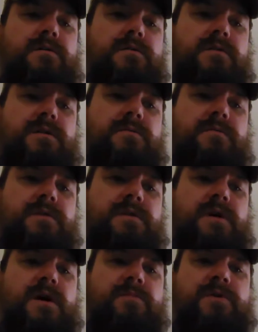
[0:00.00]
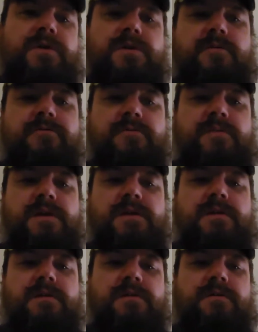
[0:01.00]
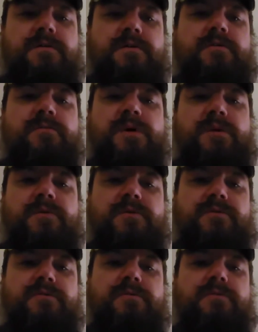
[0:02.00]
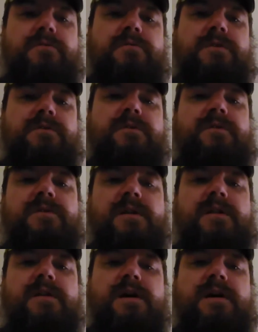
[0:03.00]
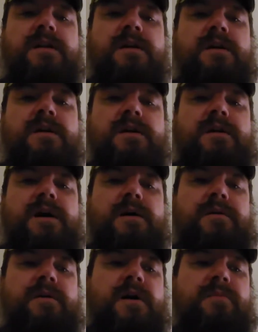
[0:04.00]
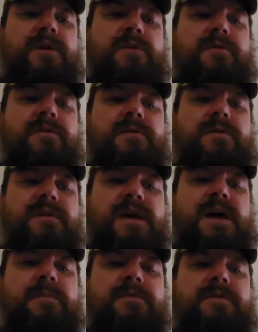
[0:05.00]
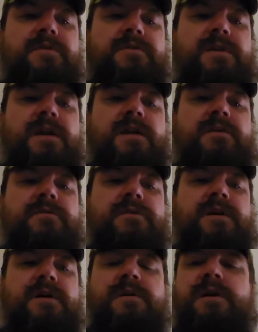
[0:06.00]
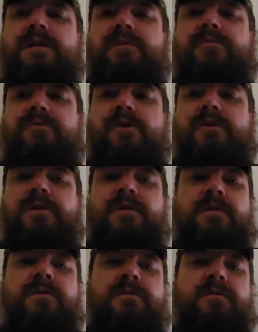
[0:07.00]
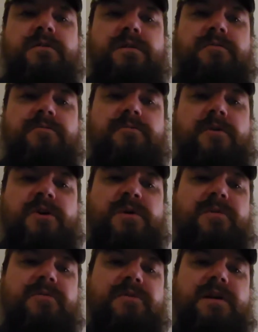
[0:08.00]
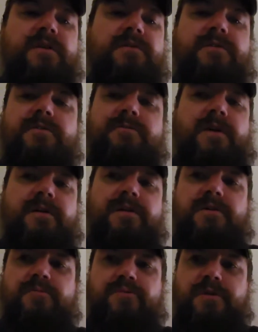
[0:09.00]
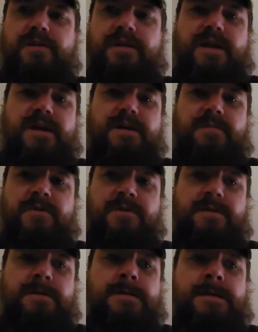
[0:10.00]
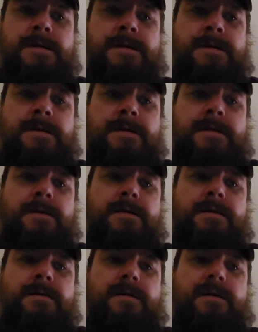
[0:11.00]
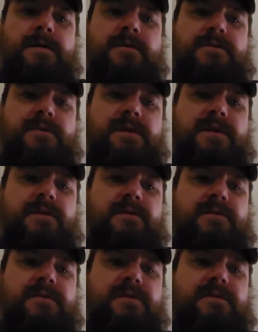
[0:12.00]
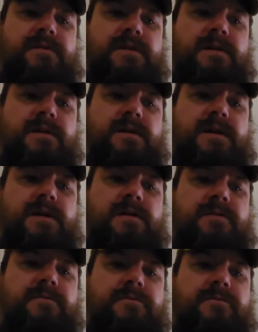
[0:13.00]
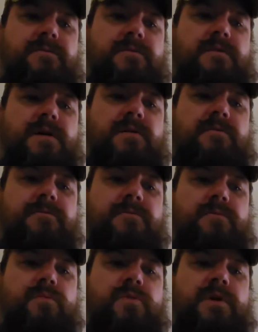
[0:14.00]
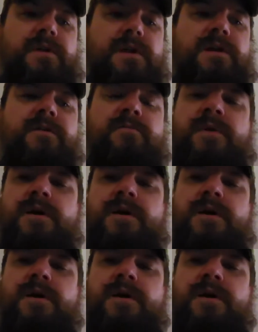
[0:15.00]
it would not be good for me to go to public school, and she said that I would not be able to adapt to the change, and I would end up falling on my face, just failing completely academically. And so, at the age of 16, I've 1 year of my